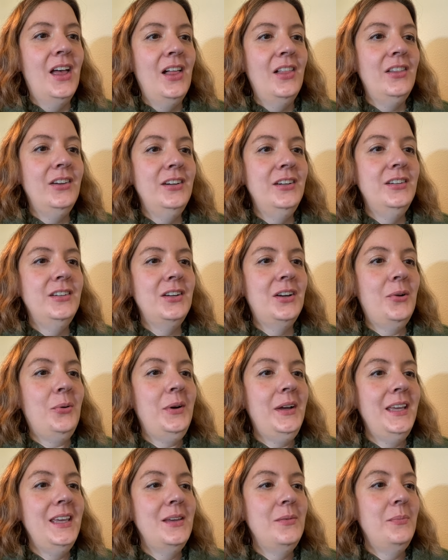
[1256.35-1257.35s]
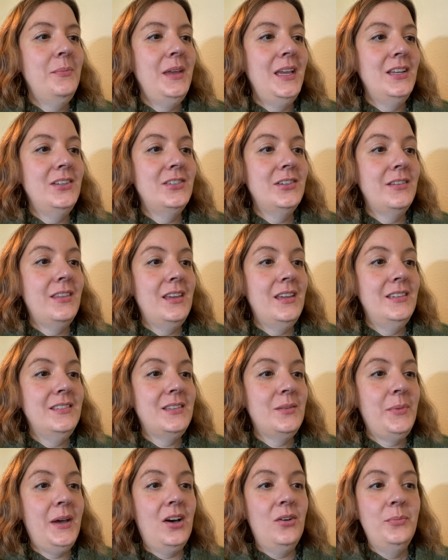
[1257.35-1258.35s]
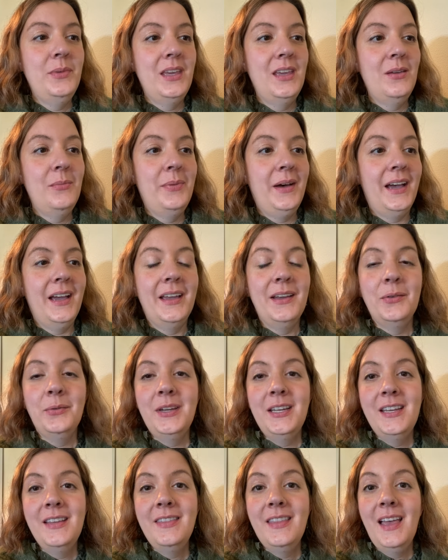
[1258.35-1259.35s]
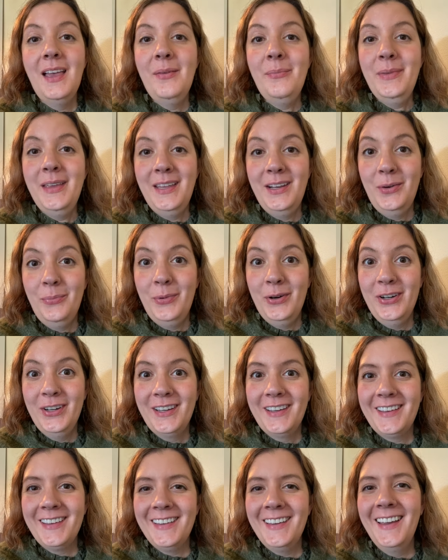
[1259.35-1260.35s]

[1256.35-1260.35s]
learn quite major things about me by reading them in a book.